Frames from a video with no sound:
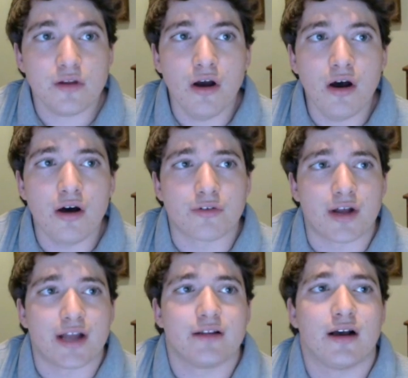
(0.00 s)
All
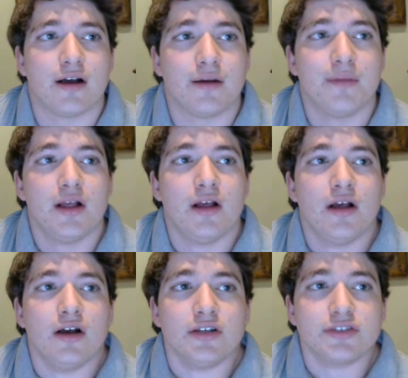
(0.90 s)
right.
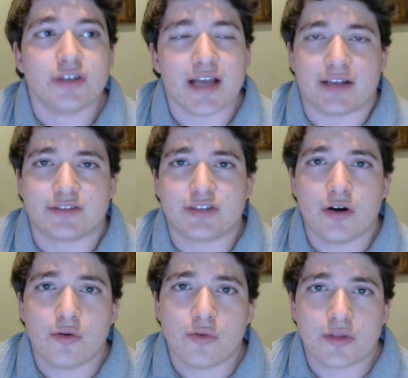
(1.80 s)

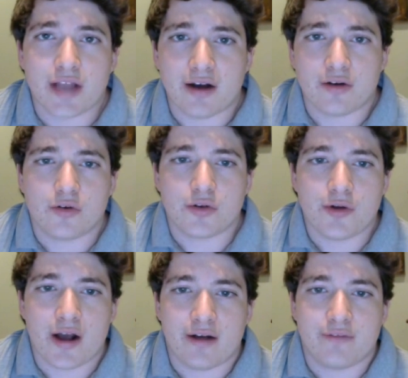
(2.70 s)
So now you
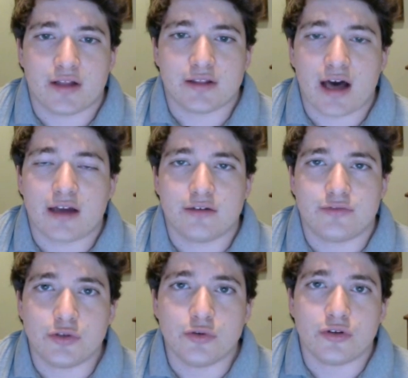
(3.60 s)
have a lot of
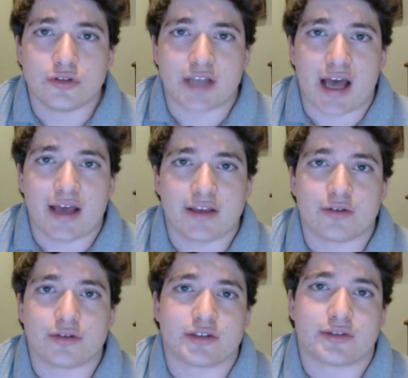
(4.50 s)
tools at
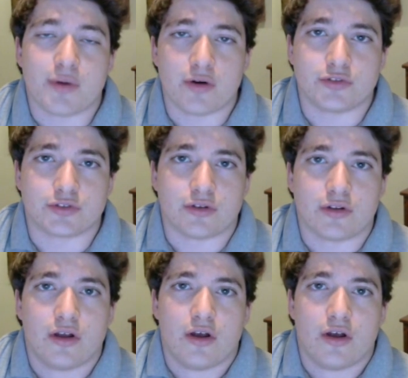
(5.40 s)
your disposal